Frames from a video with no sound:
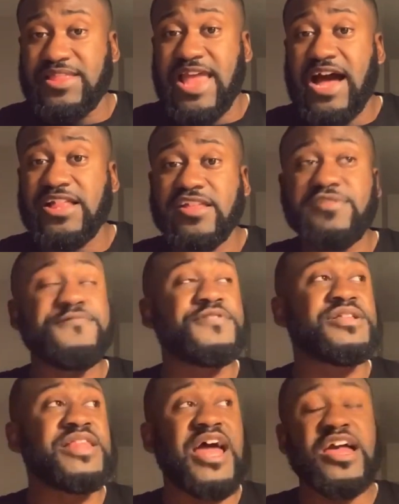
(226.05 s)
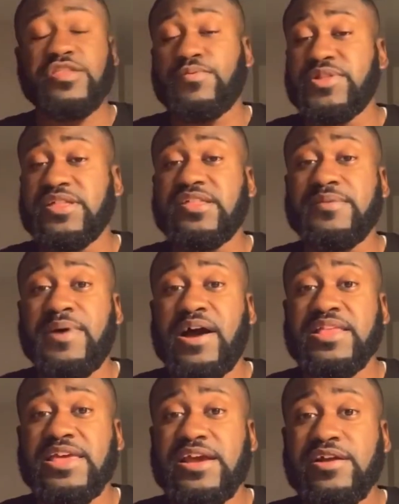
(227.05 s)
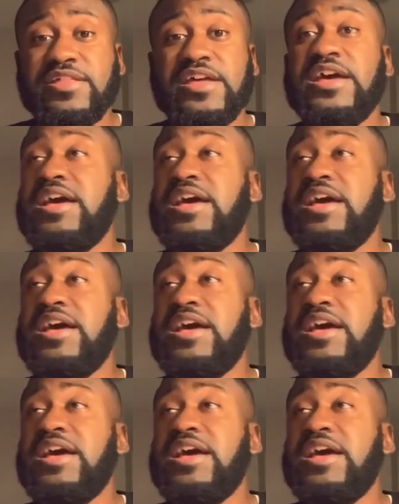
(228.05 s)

Dallas for the last 20 some odd years.